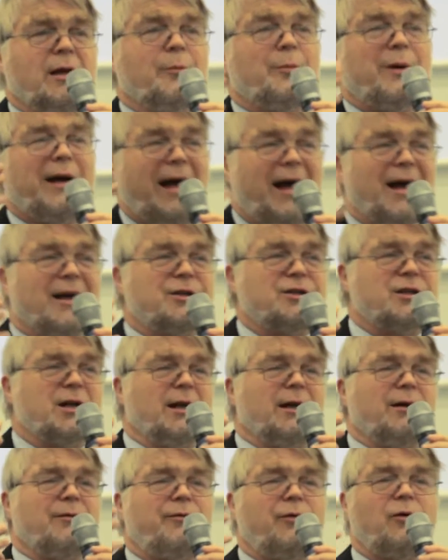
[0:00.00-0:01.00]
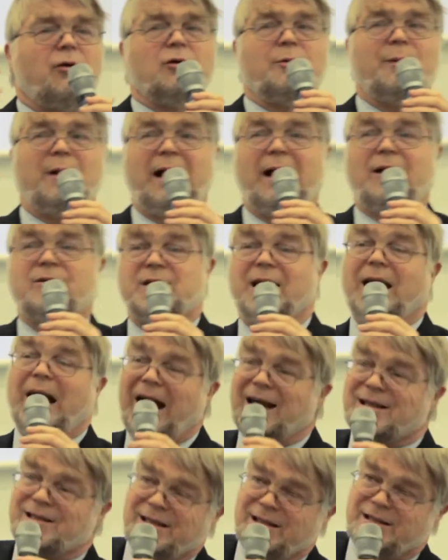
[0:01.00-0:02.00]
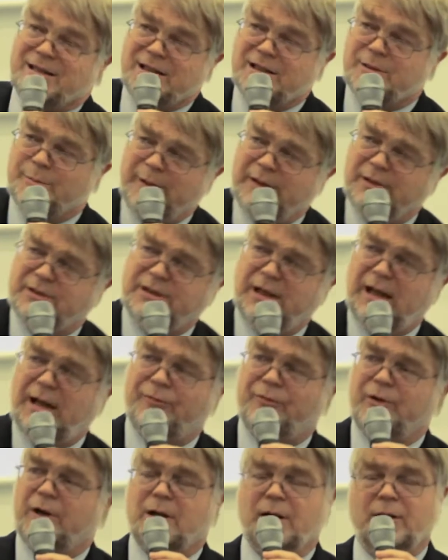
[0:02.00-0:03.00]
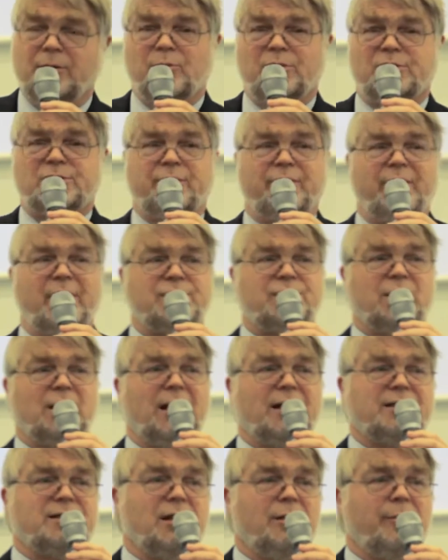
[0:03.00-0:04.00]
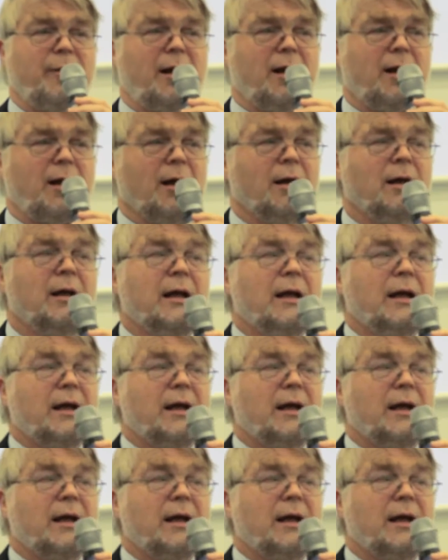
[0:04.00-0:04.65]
But actually, affordable housing, as it is built in Africa and much of Asia and Latin America,